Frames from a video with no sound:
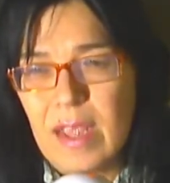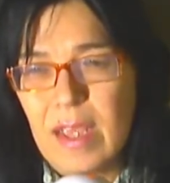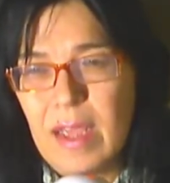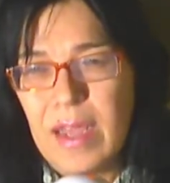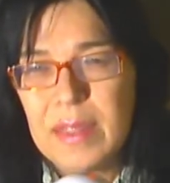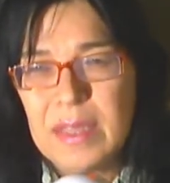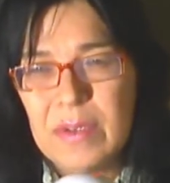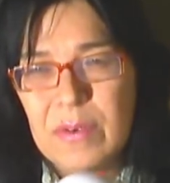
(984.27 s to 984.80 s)

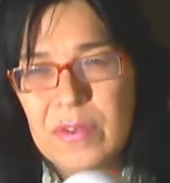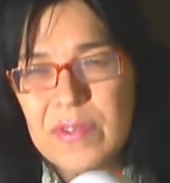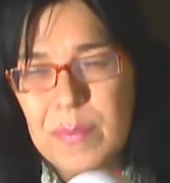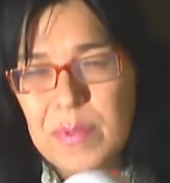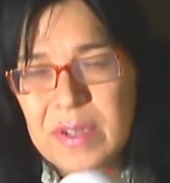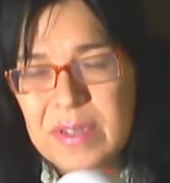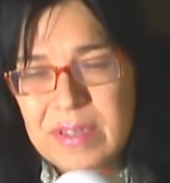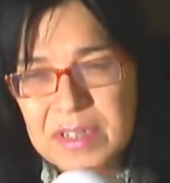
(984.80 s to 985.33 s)
think it was
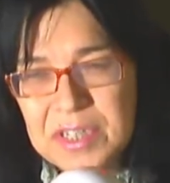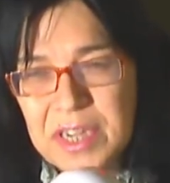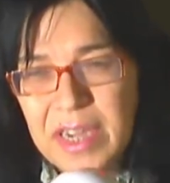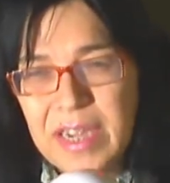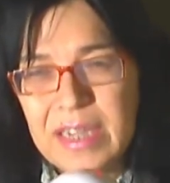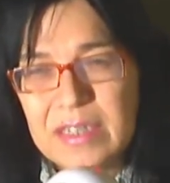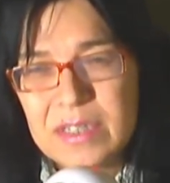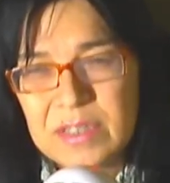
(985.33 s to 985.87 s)
something did
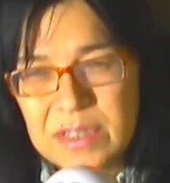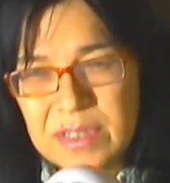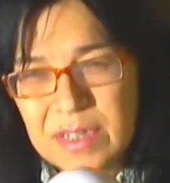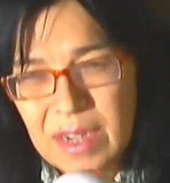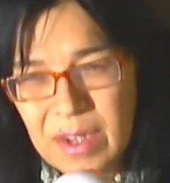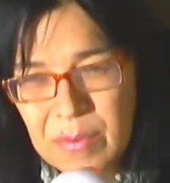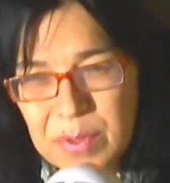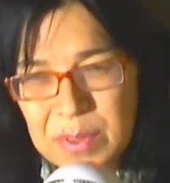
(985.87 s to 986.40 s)
change.
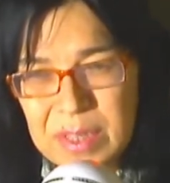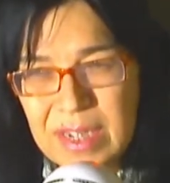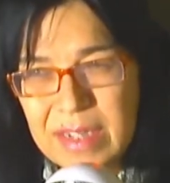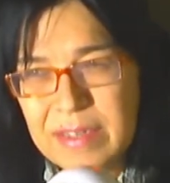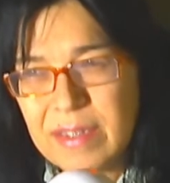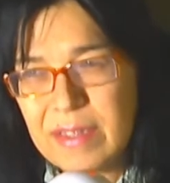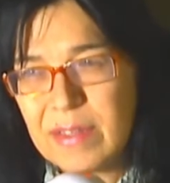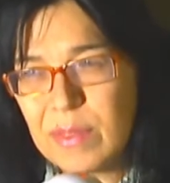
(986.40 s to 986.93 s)
One thing I
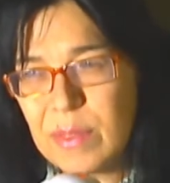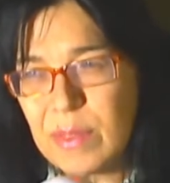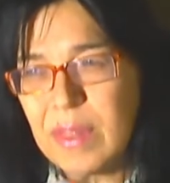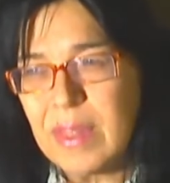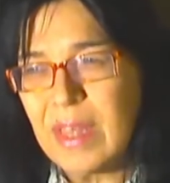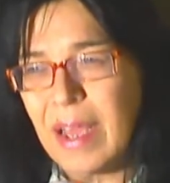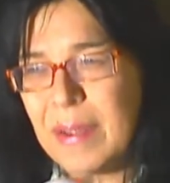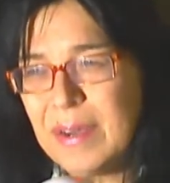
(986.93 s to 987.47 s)
did,
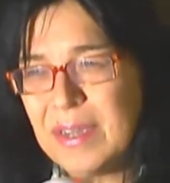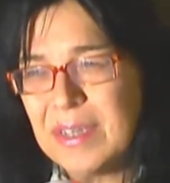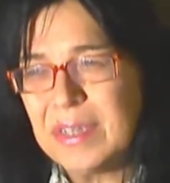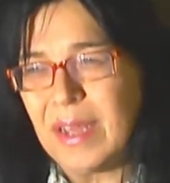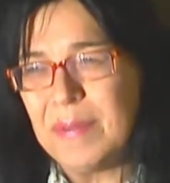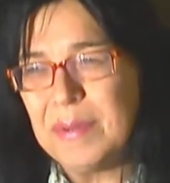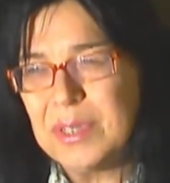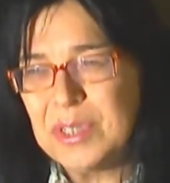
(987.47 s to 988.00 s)
I'm
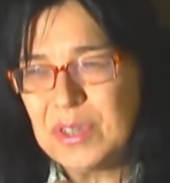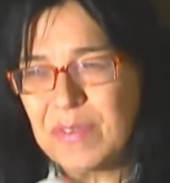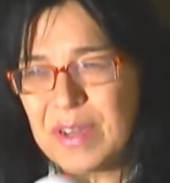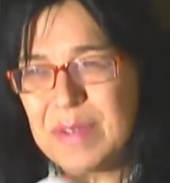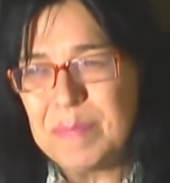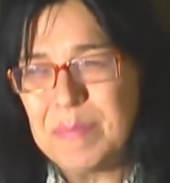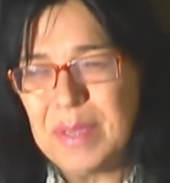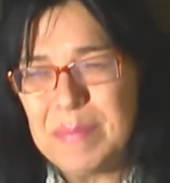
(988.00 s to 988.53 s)
not sure if
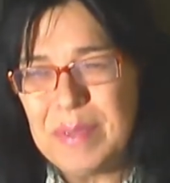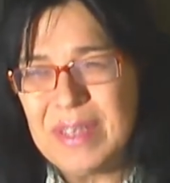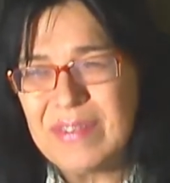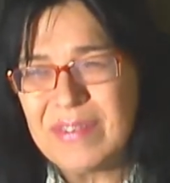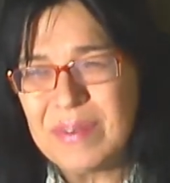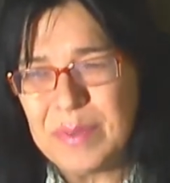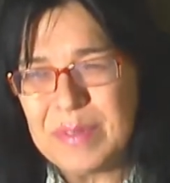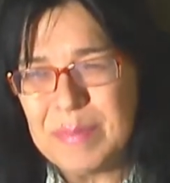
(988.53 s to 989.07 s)
any, maybe
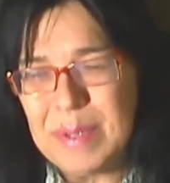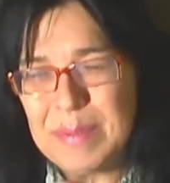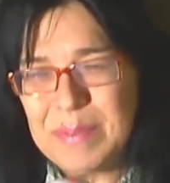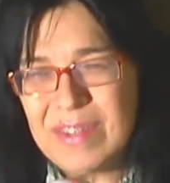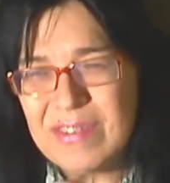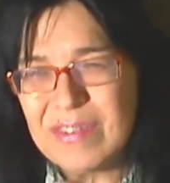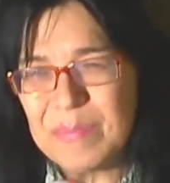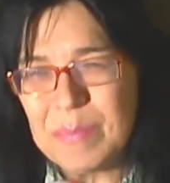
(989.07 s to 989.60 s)
someone, maybe
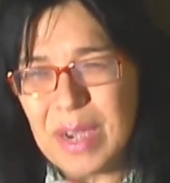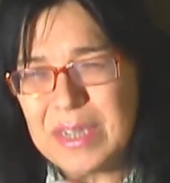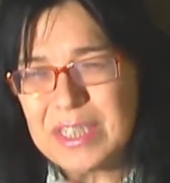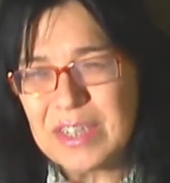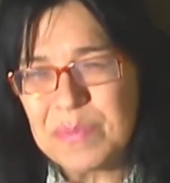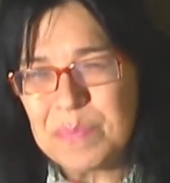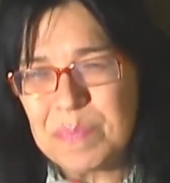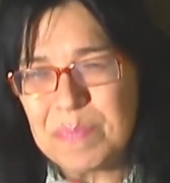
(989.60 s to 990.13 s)
this is my
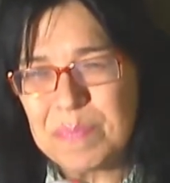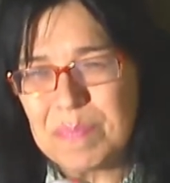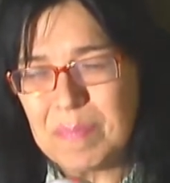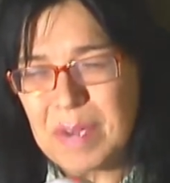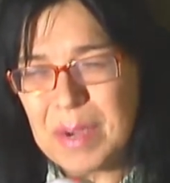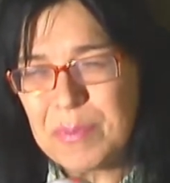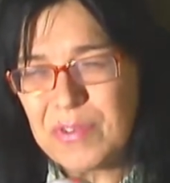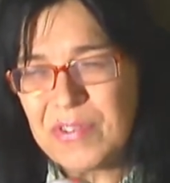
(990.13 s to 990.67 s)
just
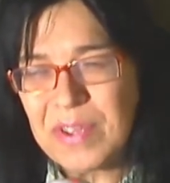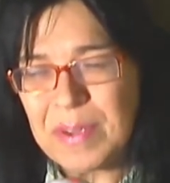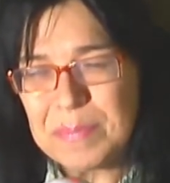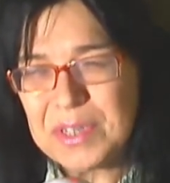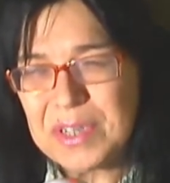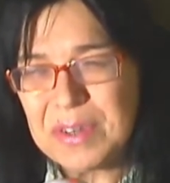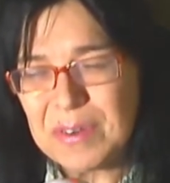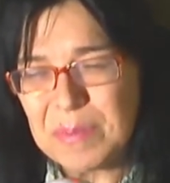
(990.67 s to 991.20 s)
my
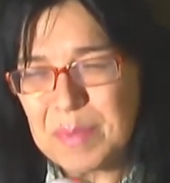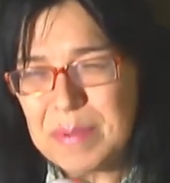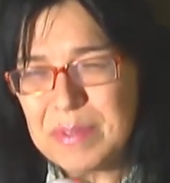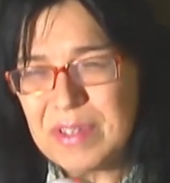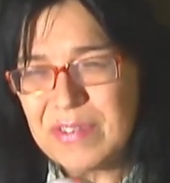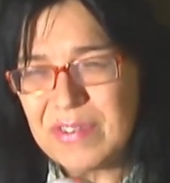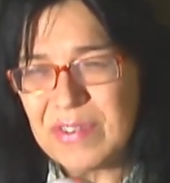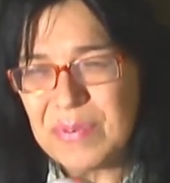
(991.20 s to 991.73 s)
perception, or maybe
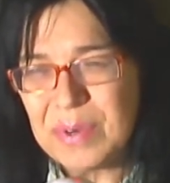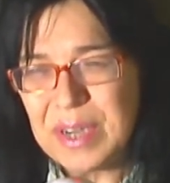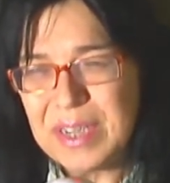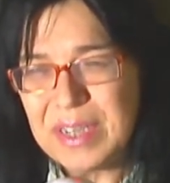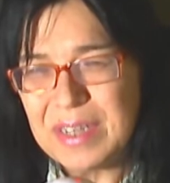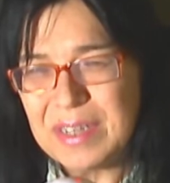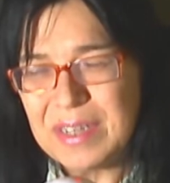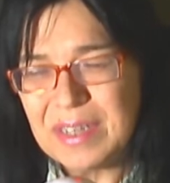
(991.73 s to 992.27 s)
this is
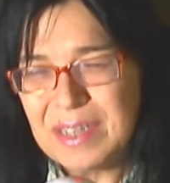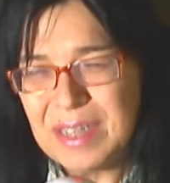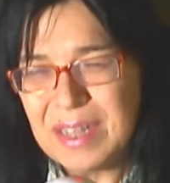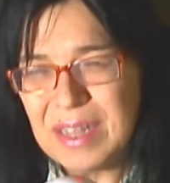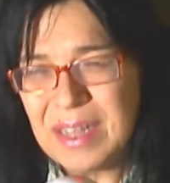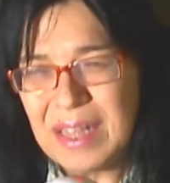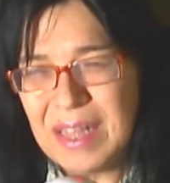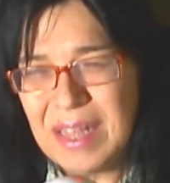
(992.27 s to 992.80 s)
real.
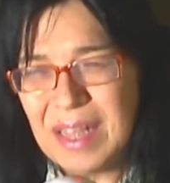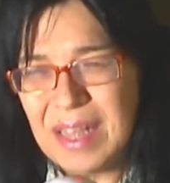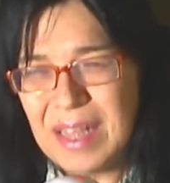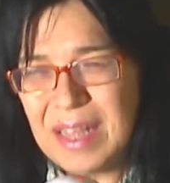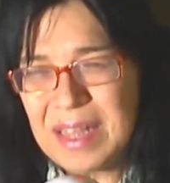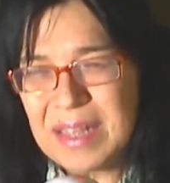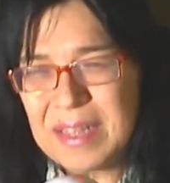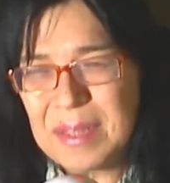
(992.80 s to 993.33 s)

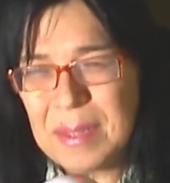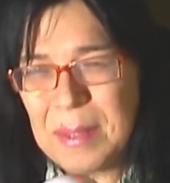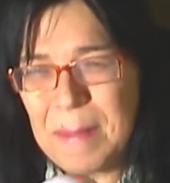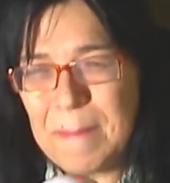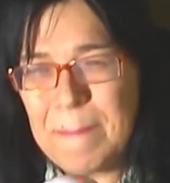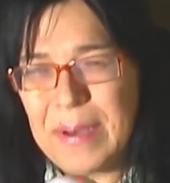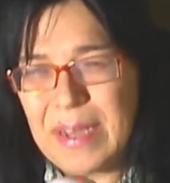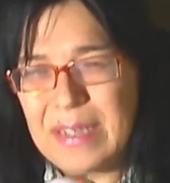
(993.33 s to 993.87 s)

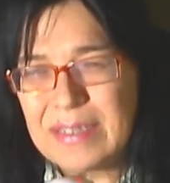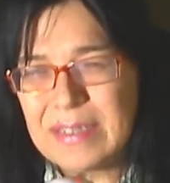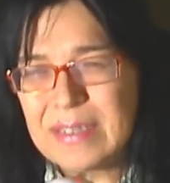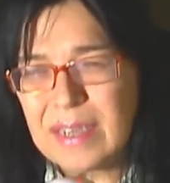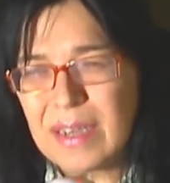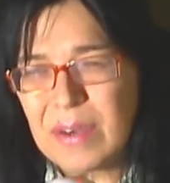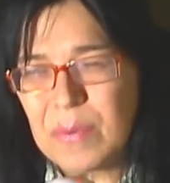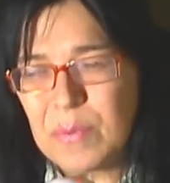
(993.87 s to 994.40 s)
But
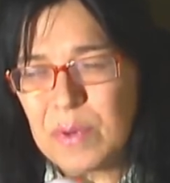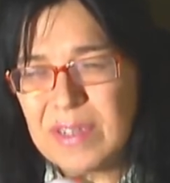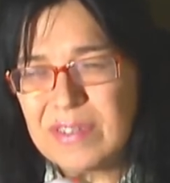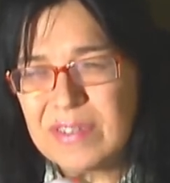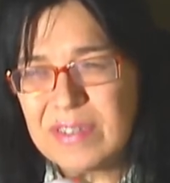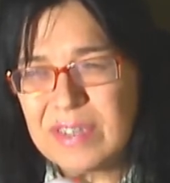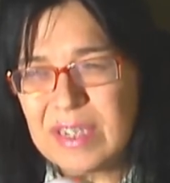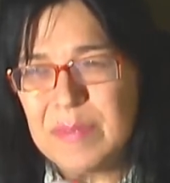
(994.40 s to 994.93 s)
what
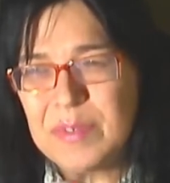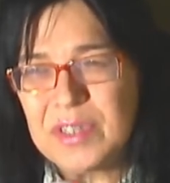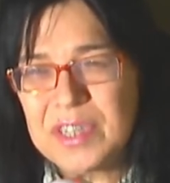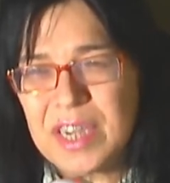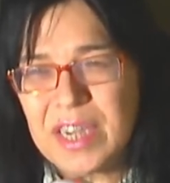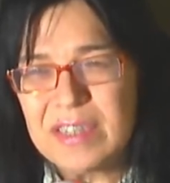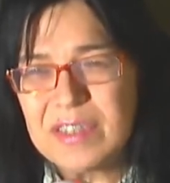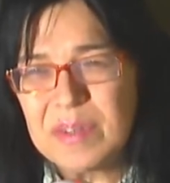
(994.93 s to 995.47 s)
seemed to
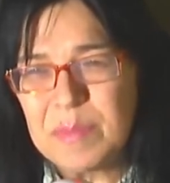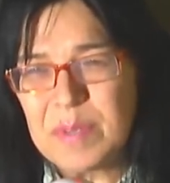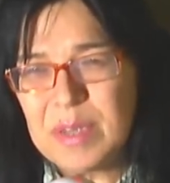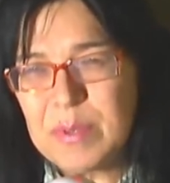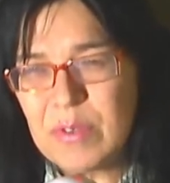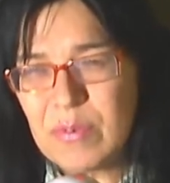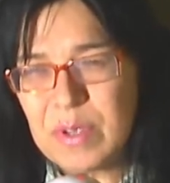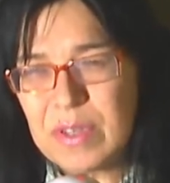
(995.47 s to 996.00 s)
change to me
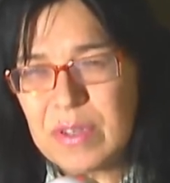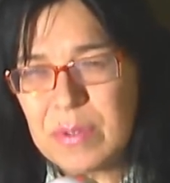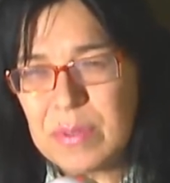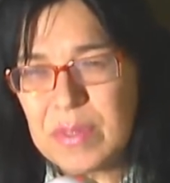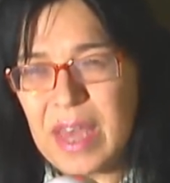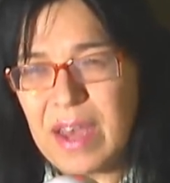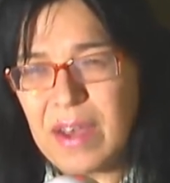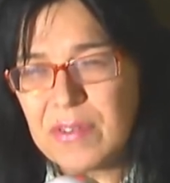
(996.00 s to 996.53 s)
between
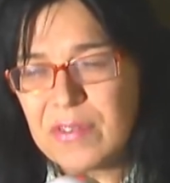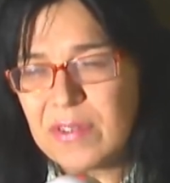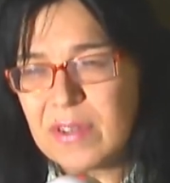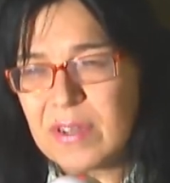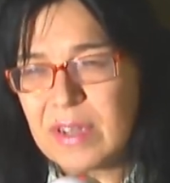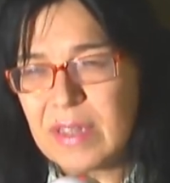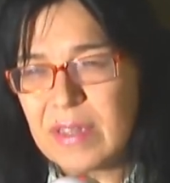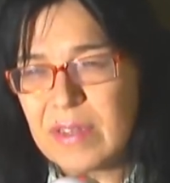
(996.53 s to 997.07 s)

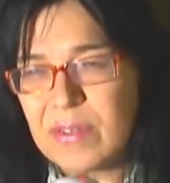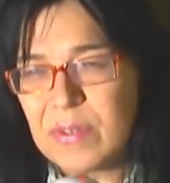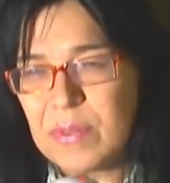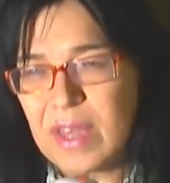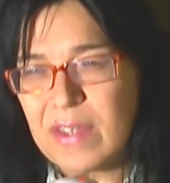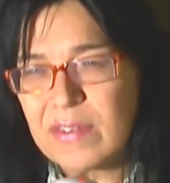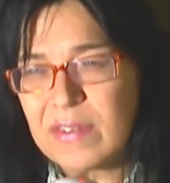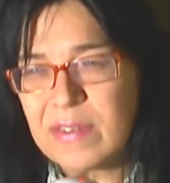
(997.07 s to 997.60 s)
2000 and the
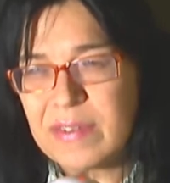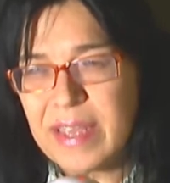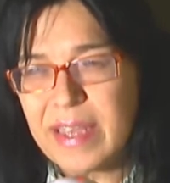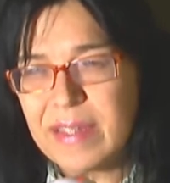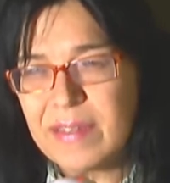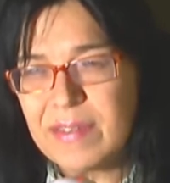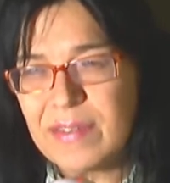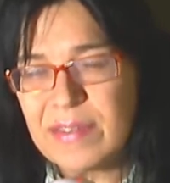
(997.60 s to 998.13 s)

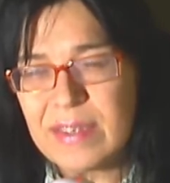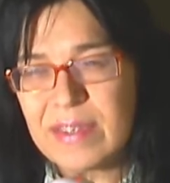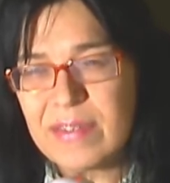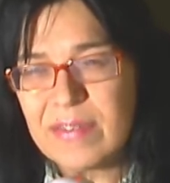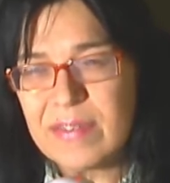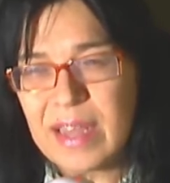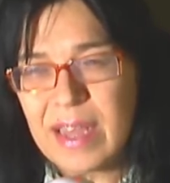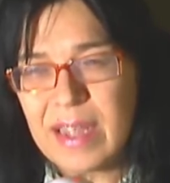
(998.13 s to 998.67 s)
2010s
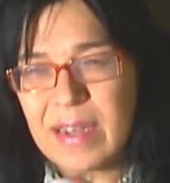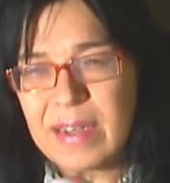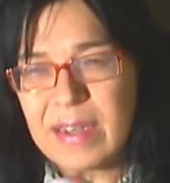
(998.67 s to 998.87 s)
is that